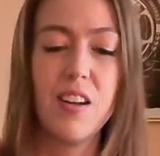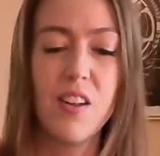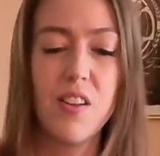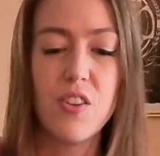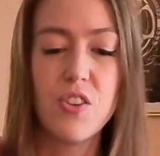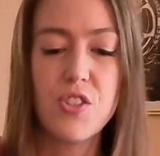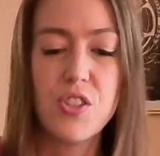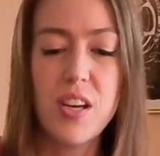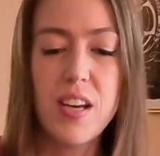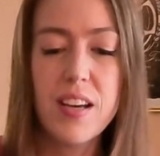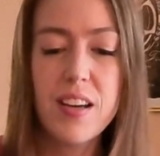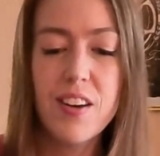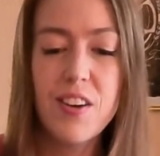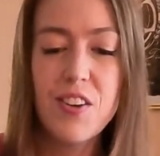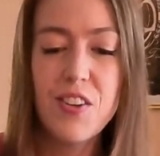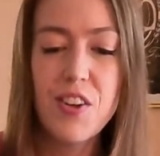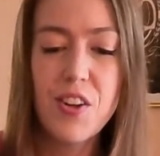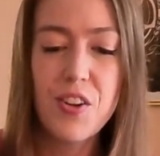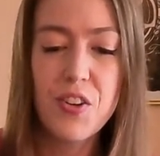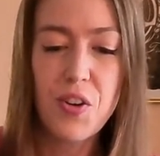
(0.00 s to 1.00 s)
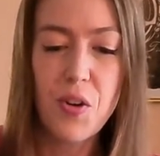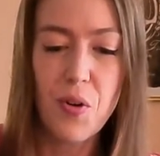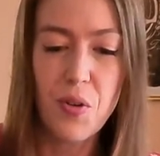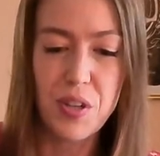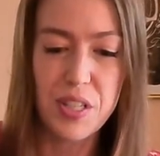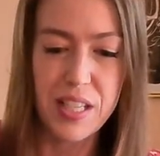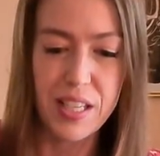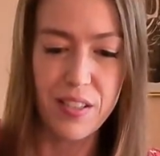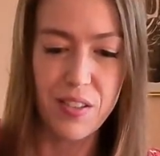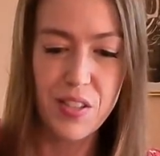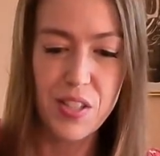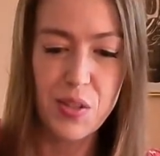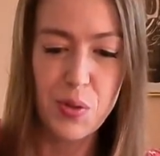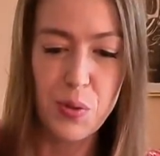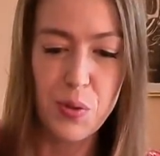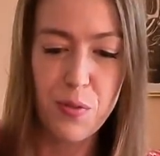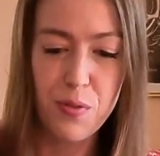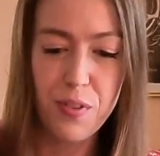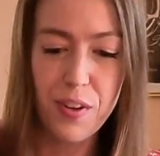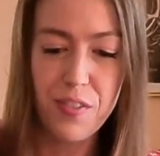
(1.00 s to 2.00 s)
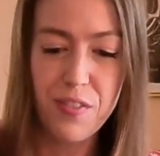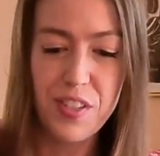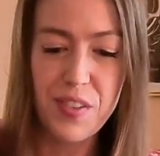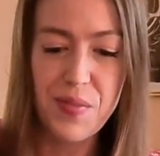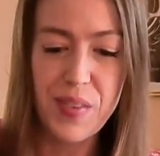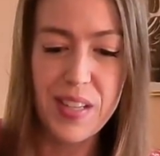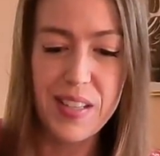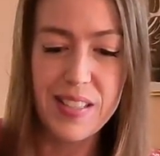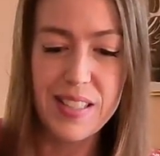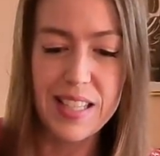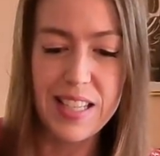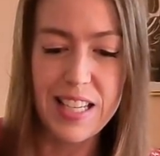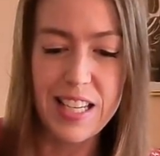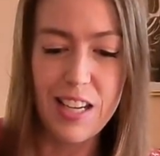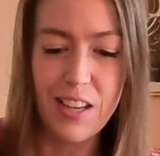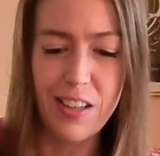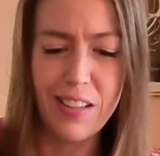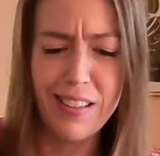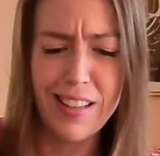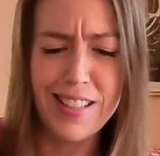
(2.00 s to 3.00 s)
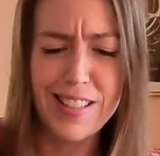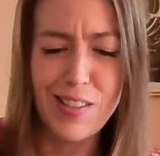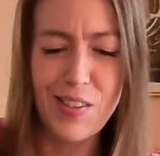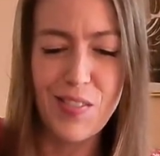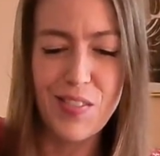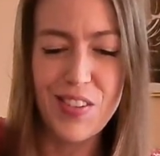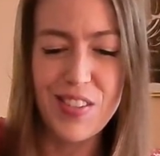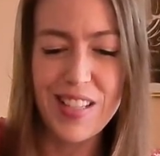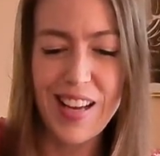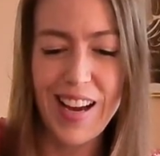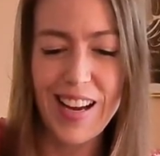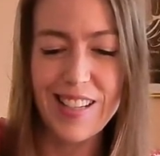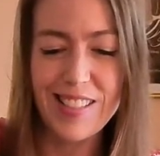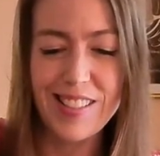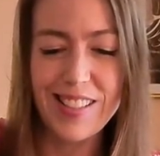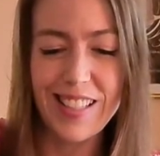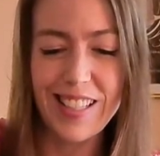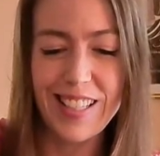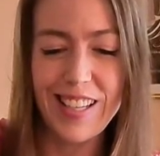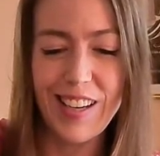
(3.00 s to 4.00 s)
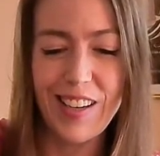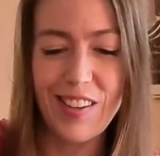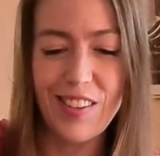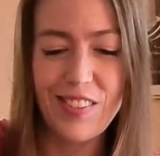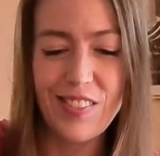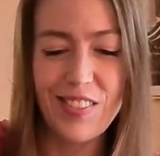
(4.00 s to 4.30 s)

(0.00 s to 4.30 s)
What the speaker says: Shaker, another cocktail. So 50 ml in here. Let's hope there's actually enough.